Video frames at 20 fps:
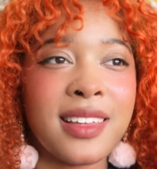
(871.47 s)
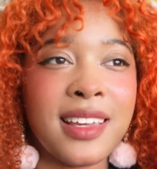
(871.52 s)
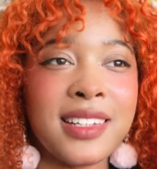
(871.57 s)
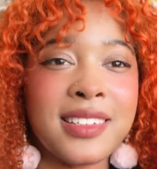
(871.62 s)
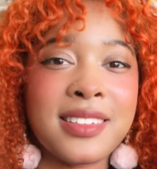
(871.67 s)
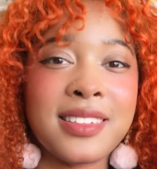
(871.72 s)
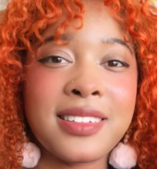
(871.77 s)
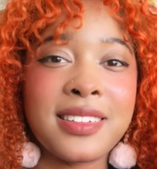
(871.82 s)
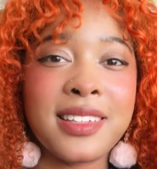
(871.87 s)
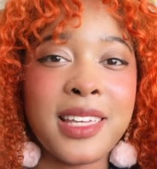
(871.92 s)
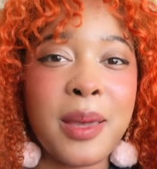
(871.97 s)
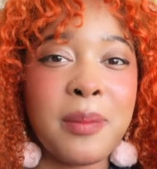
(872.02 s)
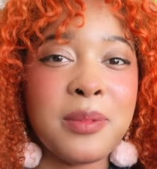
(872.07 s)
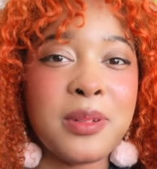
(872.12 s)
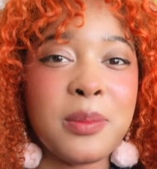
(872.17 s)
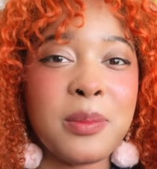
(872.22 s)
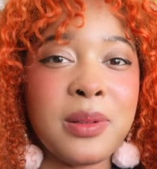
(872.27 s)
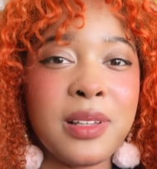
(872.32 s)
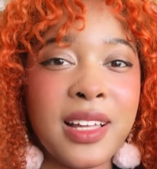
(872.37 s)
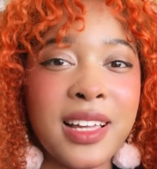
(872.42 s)
I just
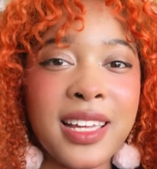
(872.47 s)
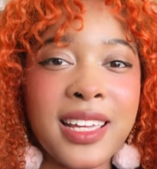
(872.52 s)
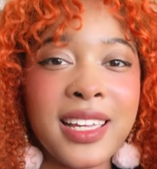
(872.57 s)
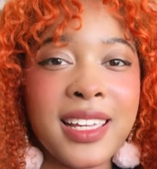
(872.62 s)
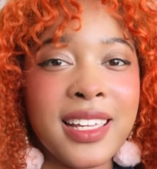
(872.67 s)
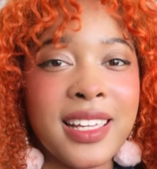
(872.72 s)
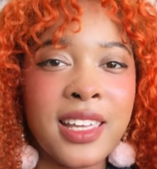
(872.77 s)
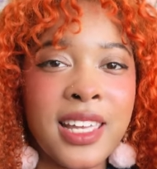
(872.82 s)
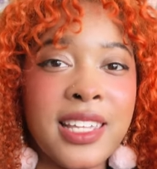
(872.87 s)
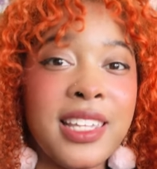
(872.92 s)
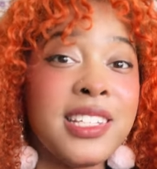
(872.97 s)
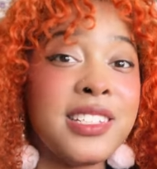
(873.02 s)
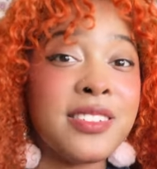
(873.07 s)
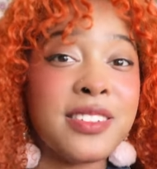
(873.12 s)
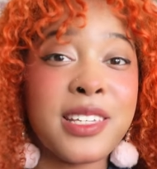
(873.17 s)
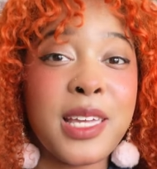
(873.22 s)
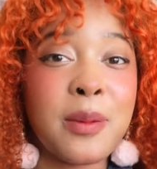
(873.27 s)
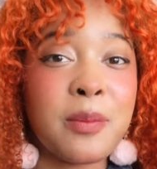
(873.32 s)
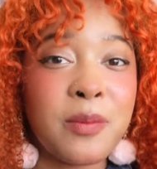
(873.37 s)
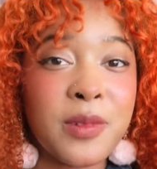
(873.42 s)
kept applying and they
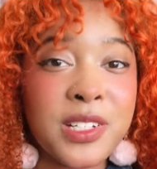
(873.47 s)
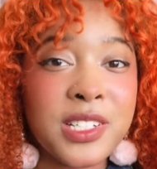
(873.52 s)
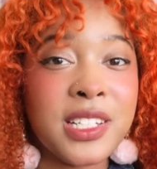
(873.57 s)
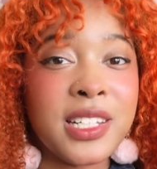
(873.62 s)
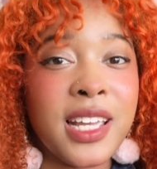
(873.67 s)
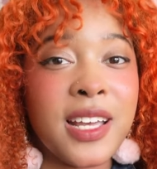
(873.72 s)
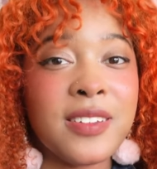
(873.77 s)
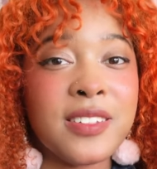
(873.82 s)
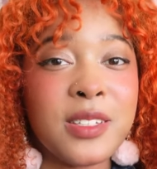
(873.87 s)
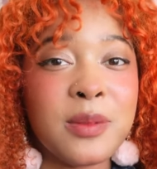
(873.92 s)
just kept reaching out